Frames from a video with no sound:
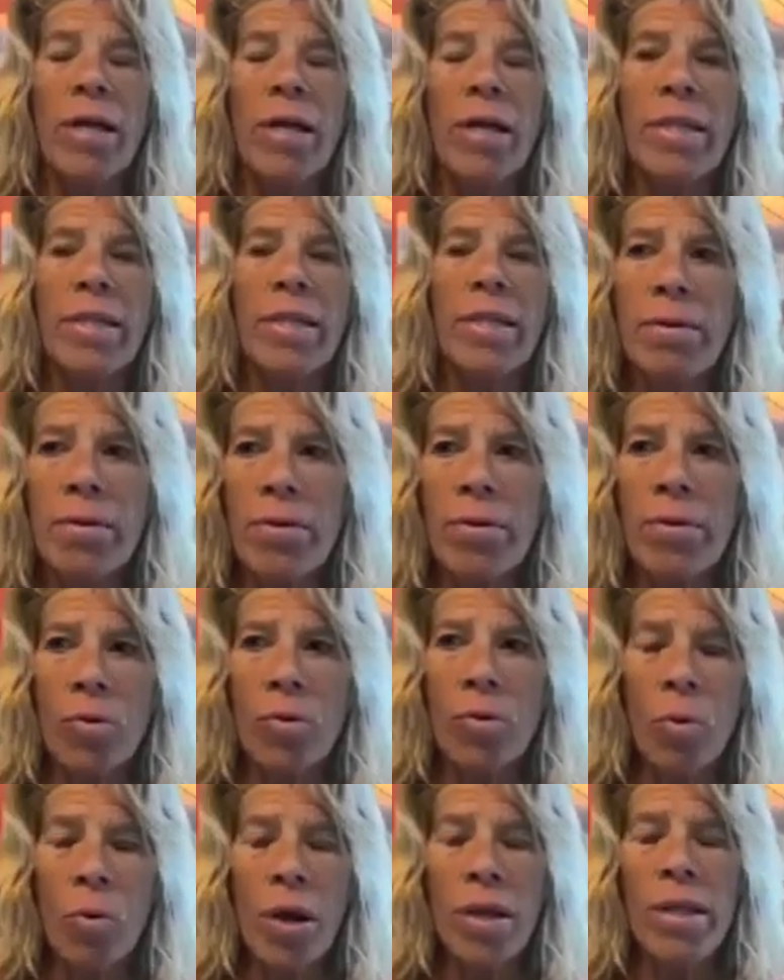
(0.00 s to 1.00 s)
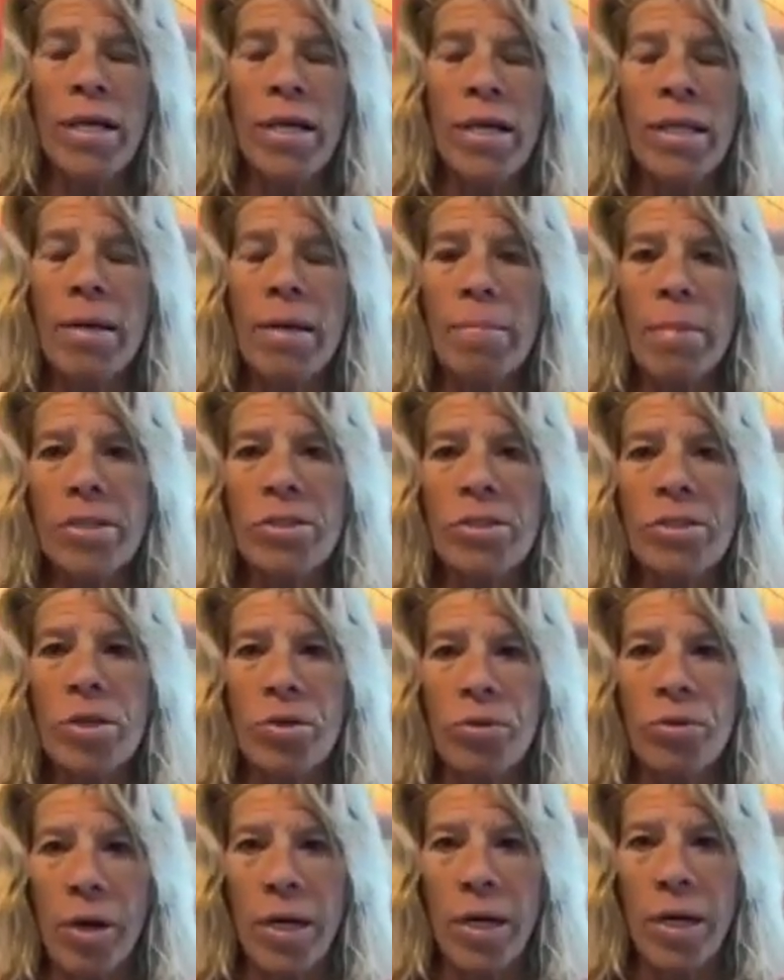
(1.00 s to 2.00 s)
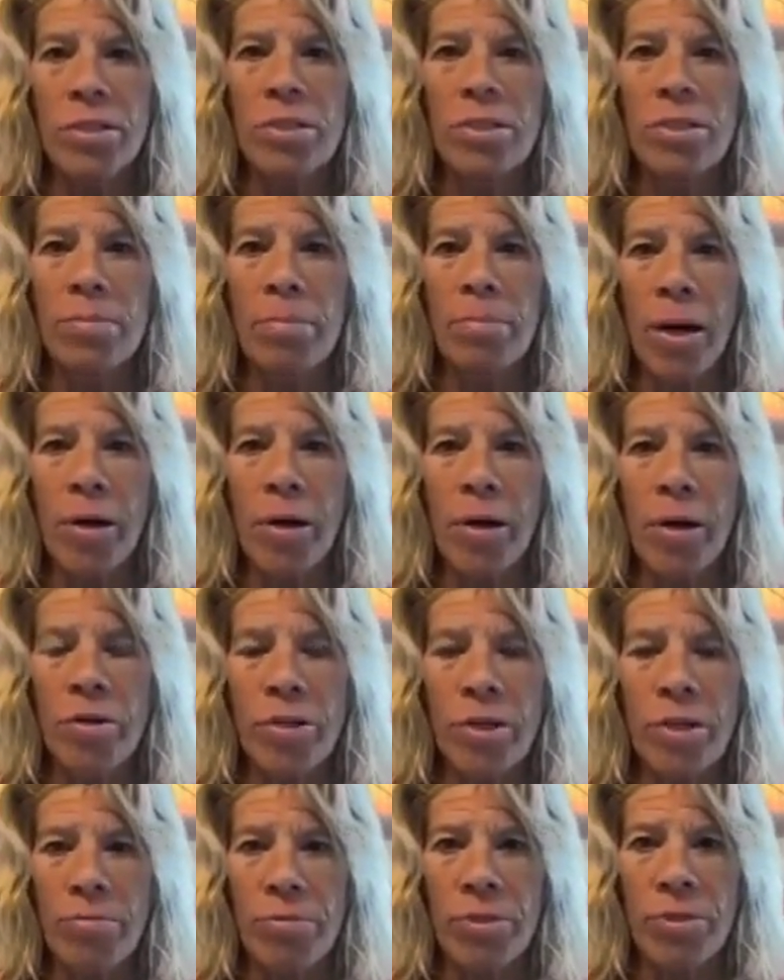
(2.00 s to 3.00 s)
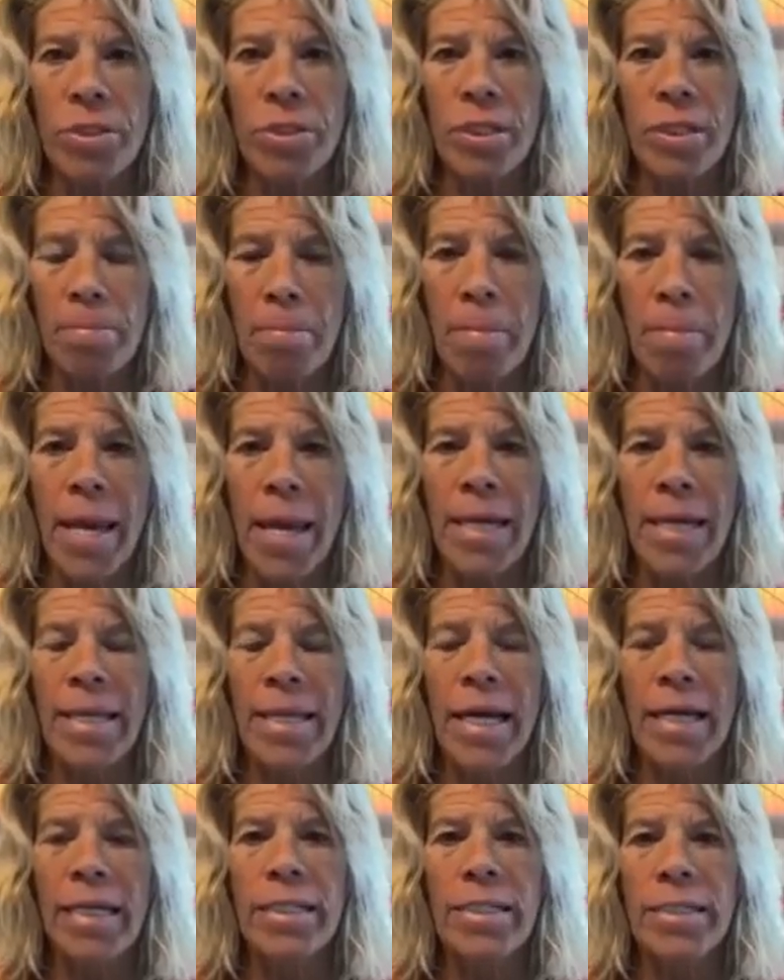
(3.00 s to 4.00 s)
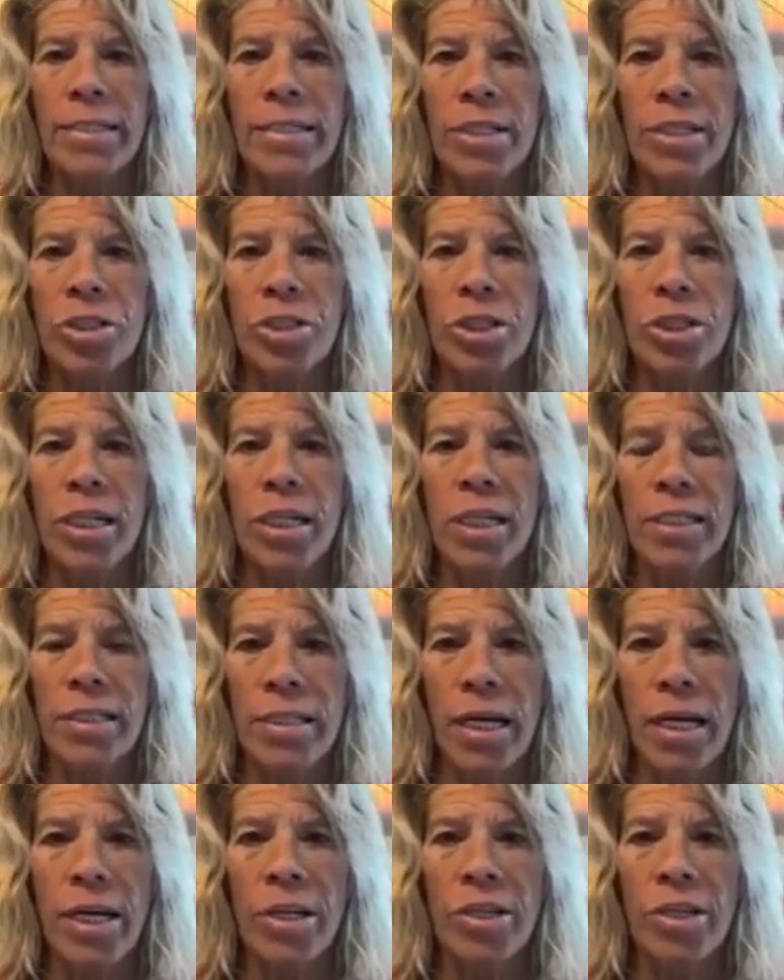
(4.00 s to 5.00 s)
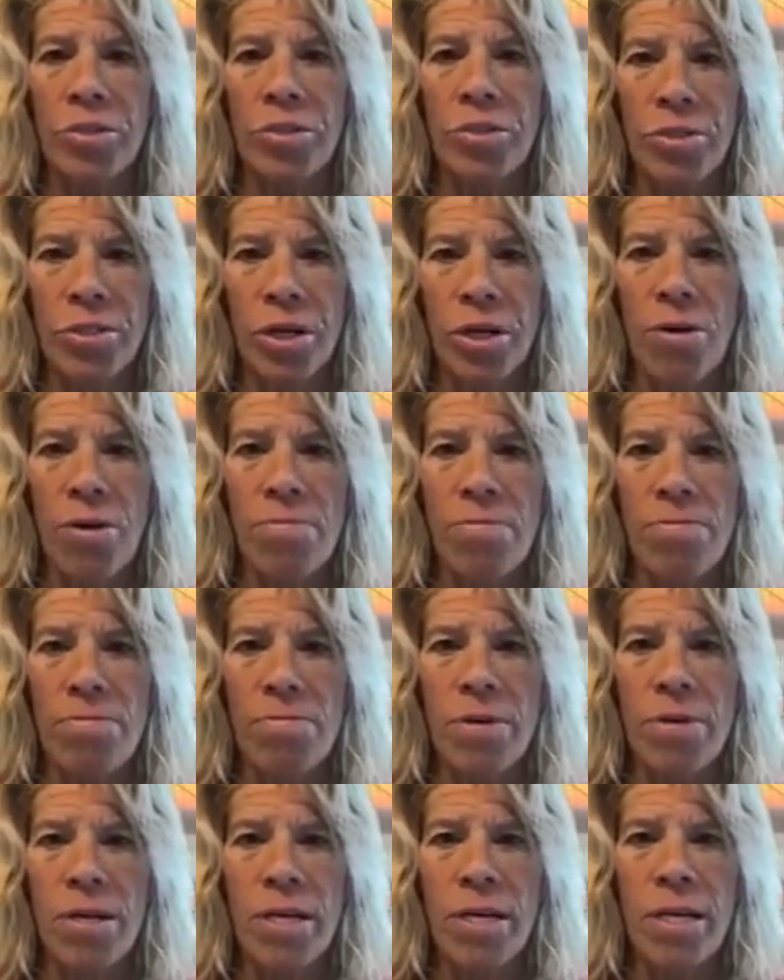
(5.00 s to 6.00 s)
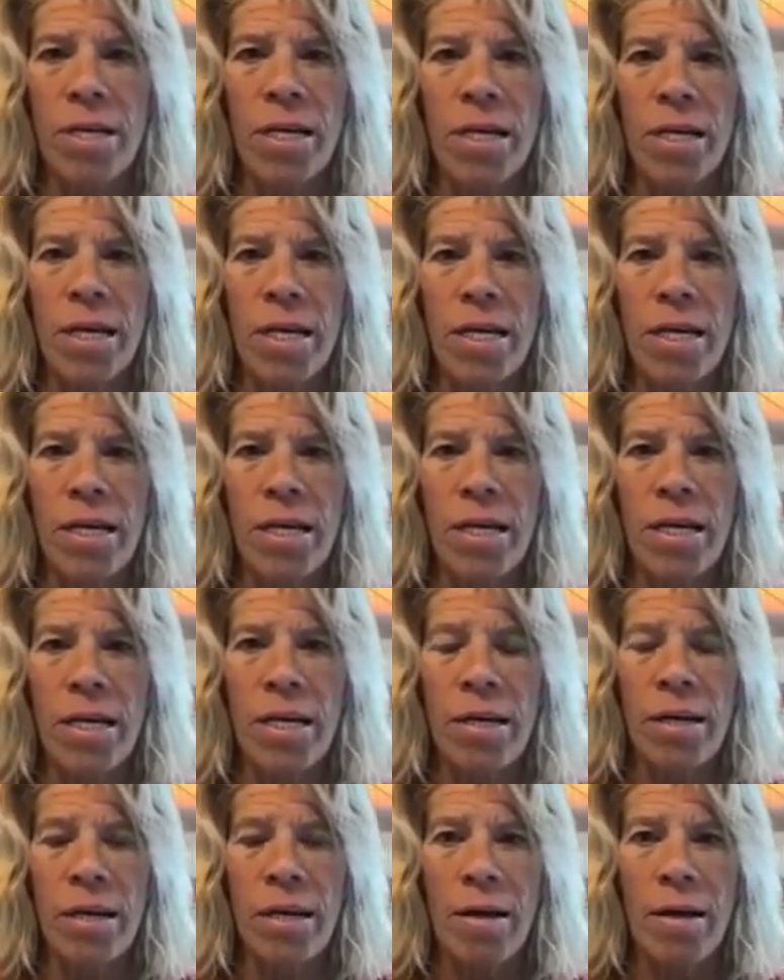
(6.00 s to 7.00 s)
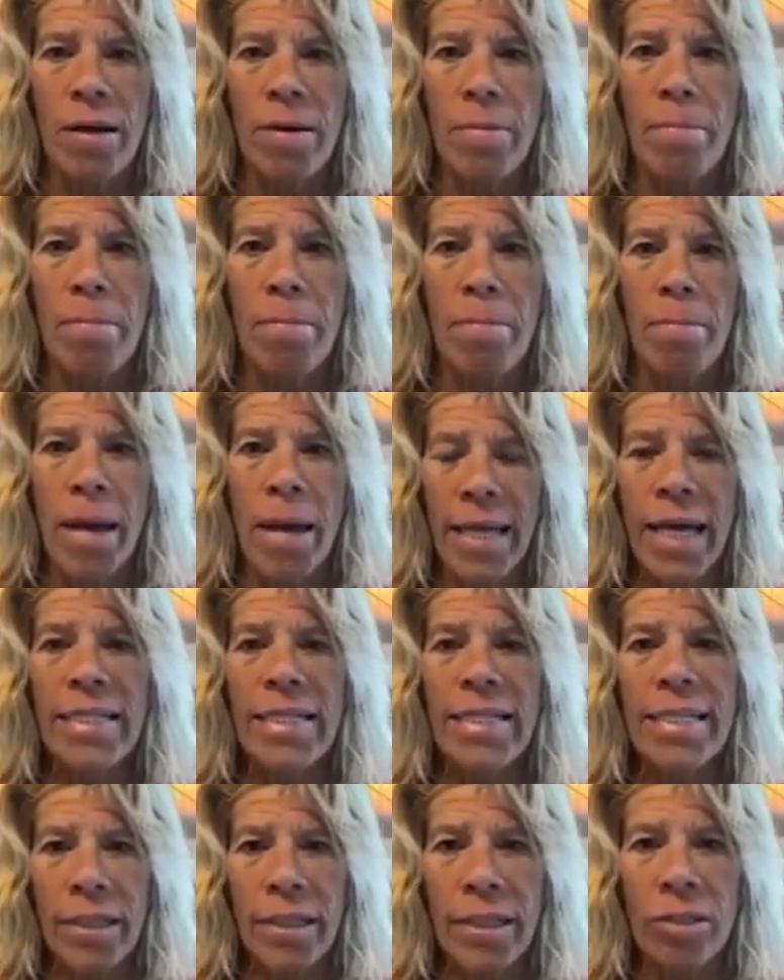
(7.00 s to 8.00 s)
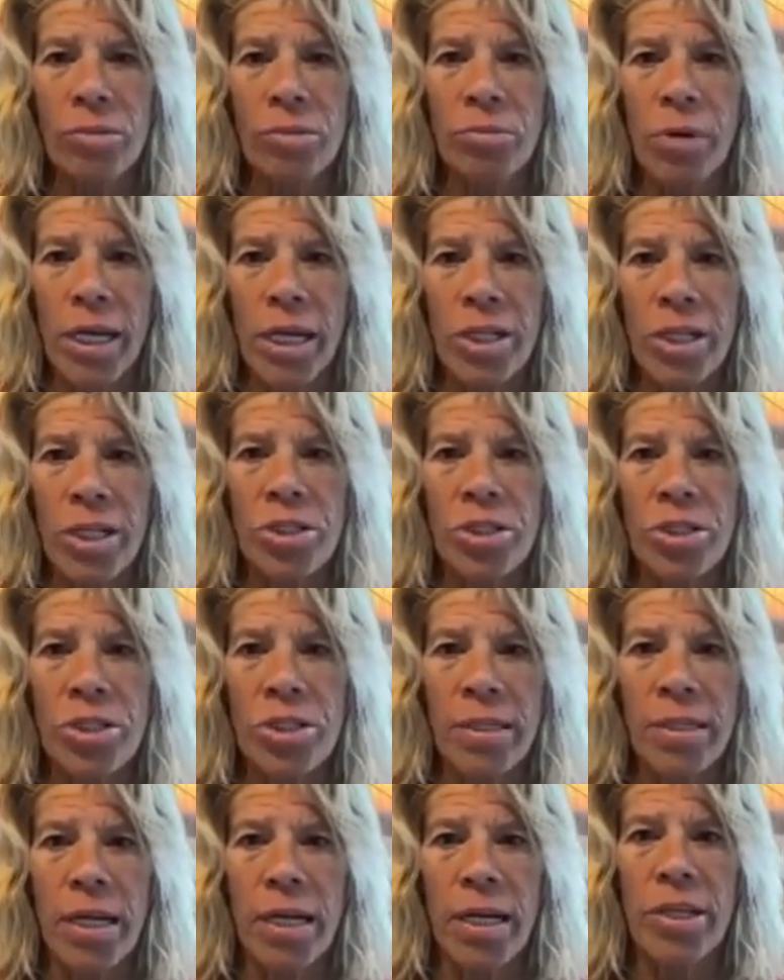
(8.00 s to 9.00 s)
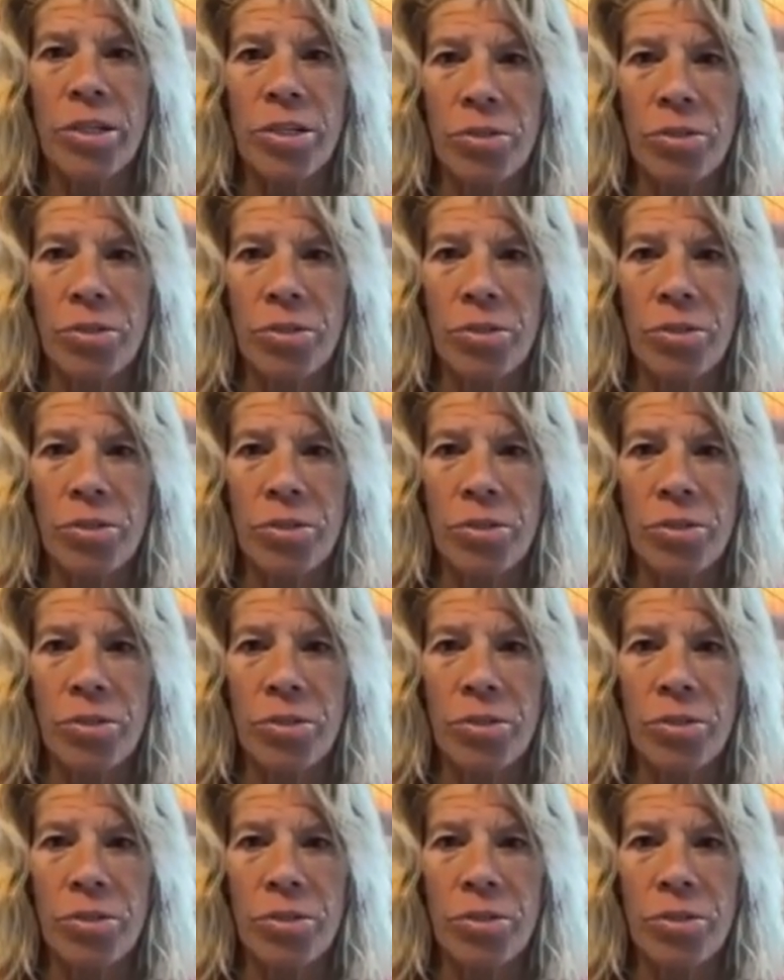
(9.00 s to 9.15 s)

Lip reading: think the one thing that makes the greatest amount of difference is make that decision inside yourself. Make that declaration inside